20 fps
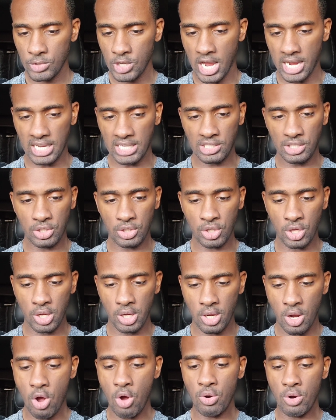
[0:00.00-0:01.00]
I guess this is
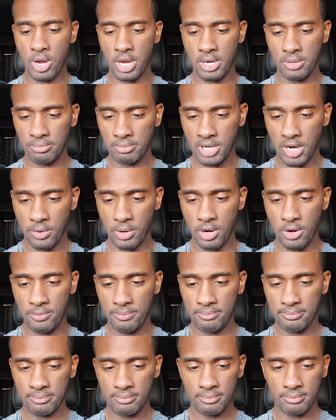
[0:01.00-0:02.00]
okay, there we go.
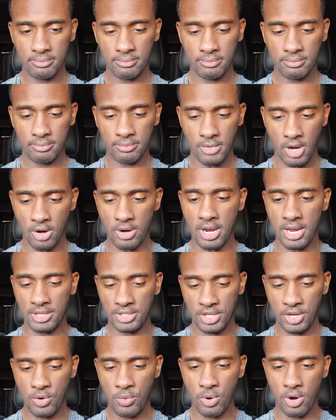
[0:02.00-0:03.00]
Okay, it
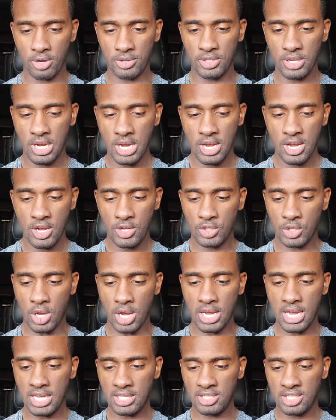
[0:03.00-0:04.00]
still works. So
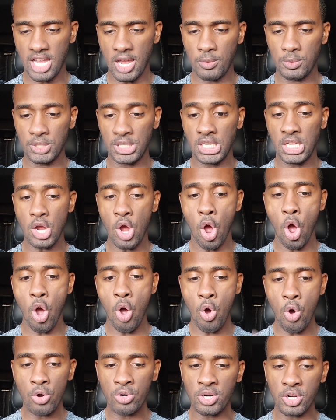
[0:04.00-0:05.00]
I guess that was the
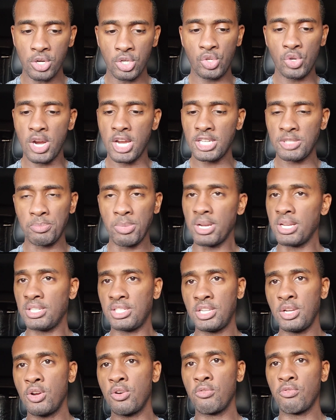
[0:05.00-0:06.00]
old address, but it
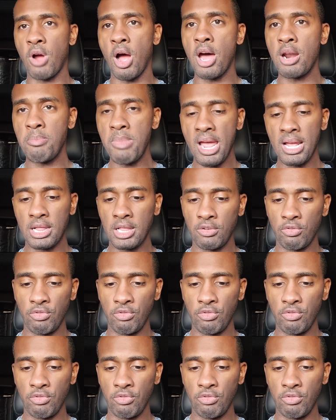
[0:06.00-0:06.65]
still automatically